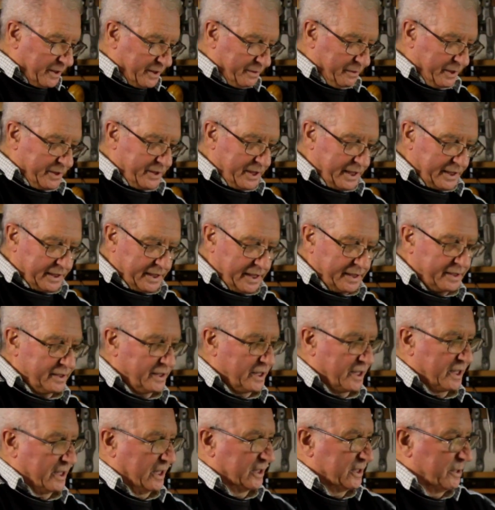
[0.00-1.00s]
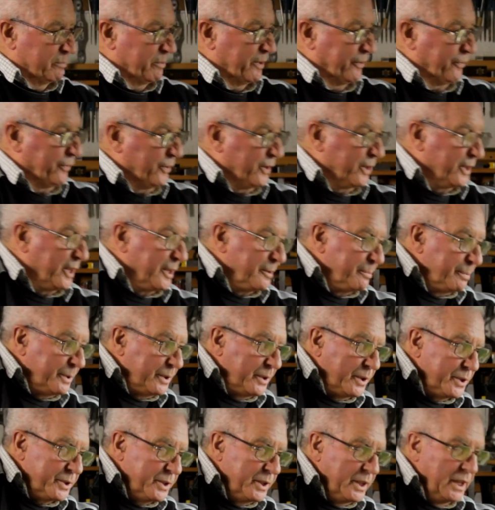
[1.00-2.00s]
We'll take this a little bit further
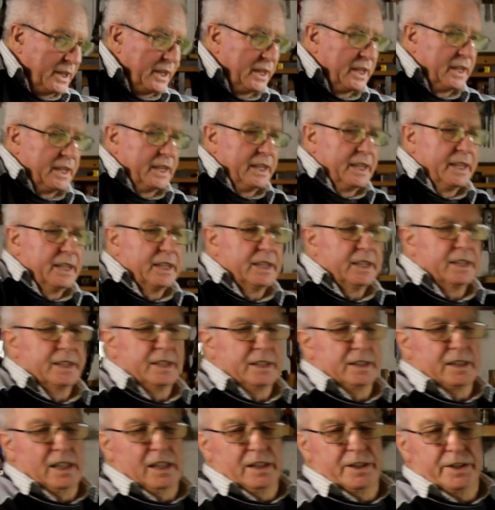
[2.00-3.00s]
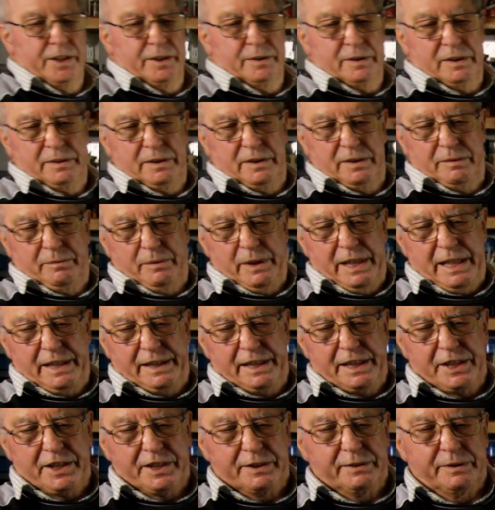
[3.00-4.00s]
because
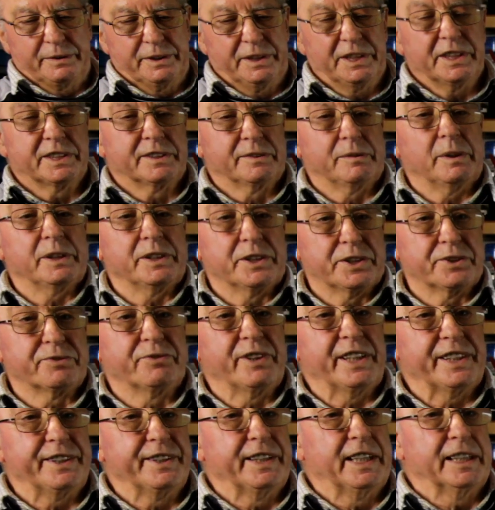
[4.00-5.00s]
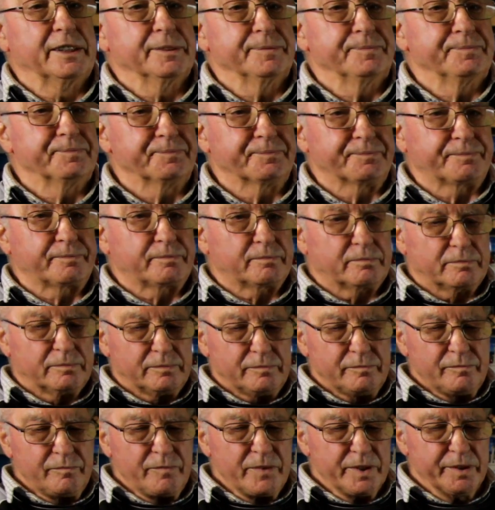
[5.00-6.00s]
this is quite straight now,
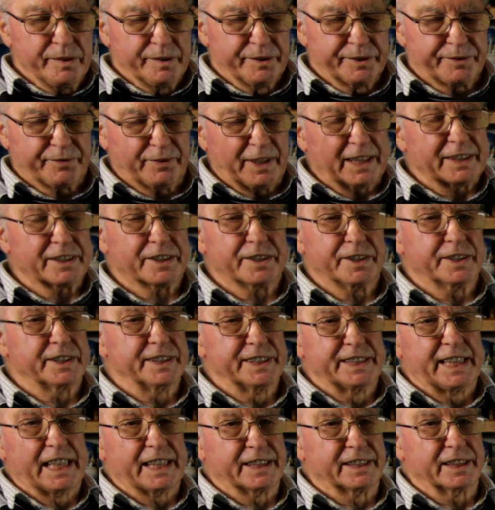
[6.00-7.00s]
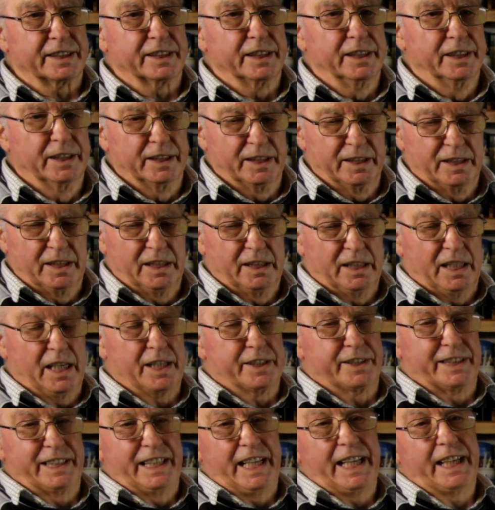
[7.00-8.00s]
as flat as you can get it,
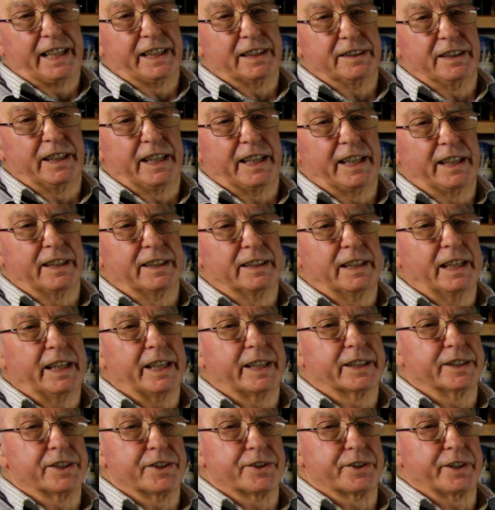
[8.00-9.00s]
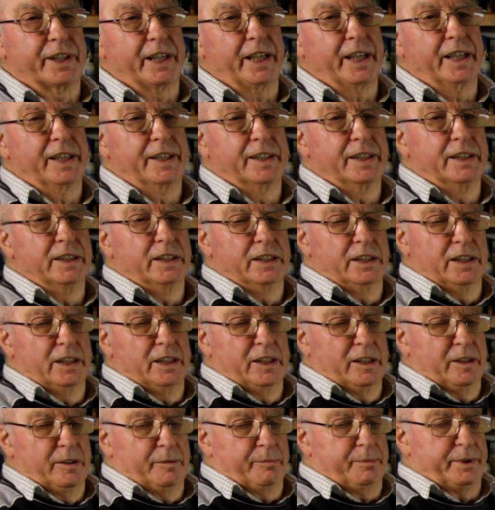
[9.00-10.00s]
as the naked eye can see.
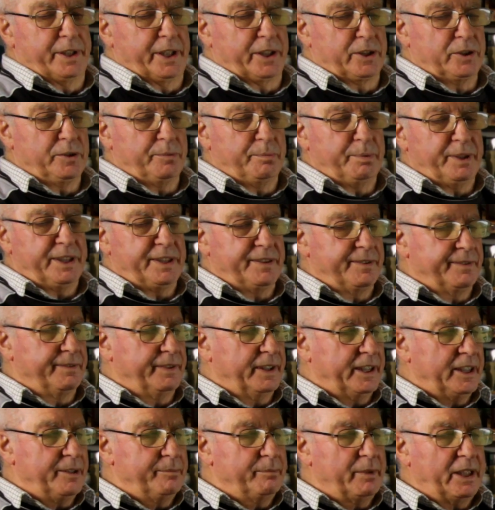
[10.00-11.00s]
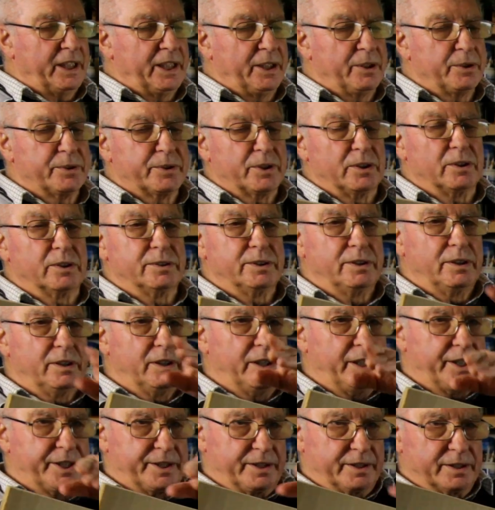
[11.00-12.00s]
There could be very minute
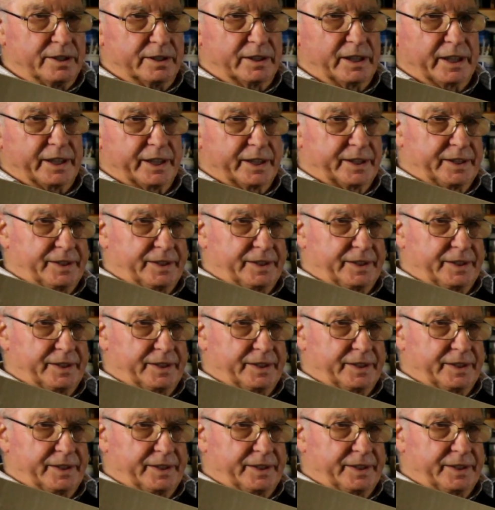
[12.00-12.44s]
undulations there.